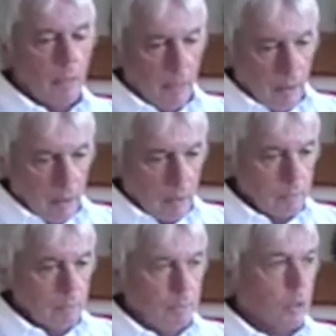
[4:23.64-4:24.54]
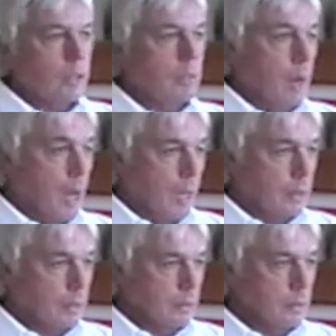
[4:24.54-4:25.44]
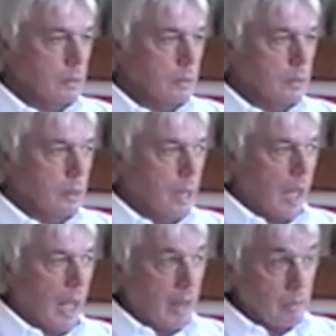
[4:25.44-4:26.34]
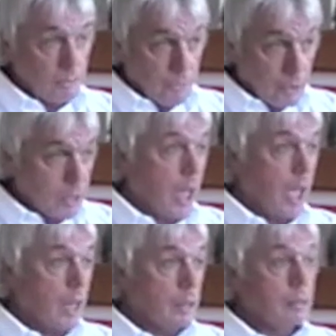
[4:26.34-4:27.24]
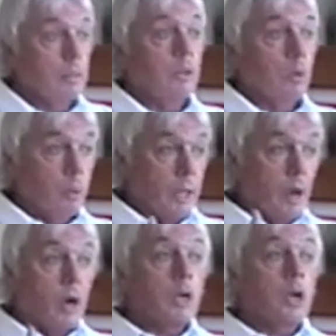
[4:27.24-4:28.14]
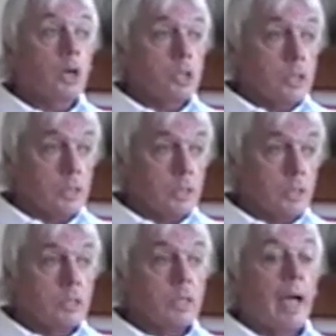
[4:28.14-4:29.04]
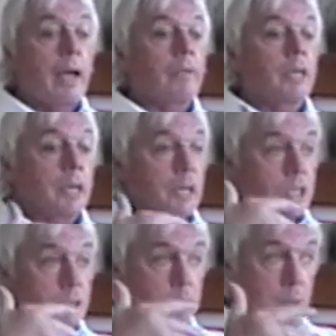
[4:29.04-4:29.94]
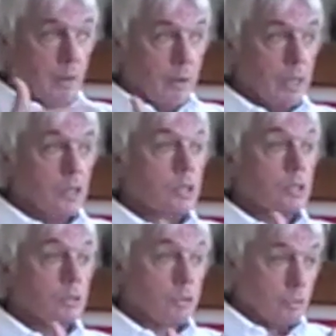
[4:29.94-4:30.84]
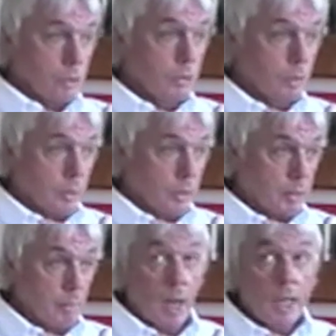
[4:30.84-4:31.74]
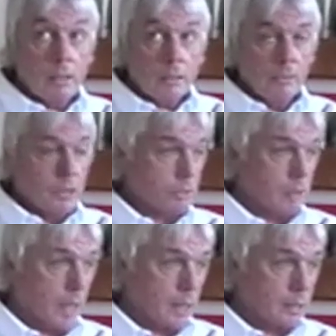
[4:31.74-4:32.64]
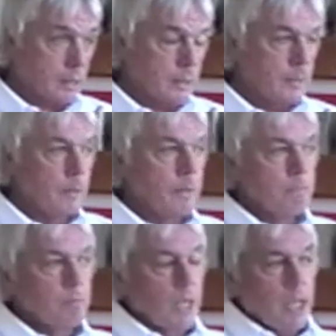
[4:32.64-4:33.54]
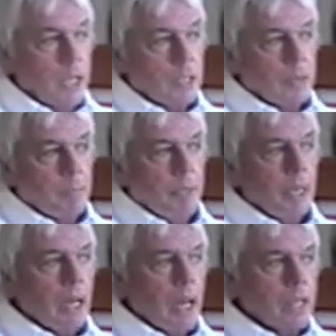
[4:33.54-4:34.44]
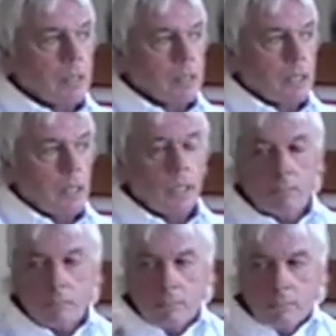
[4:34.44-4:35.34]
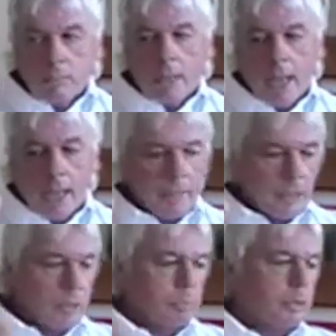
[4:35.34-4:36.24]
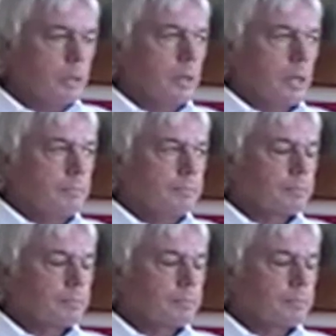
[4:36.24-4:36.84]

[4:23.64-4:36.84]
the body-mind, and forget that we are consciousness having an experience through the body-mind of this reality. It's a bit like sitting at the computer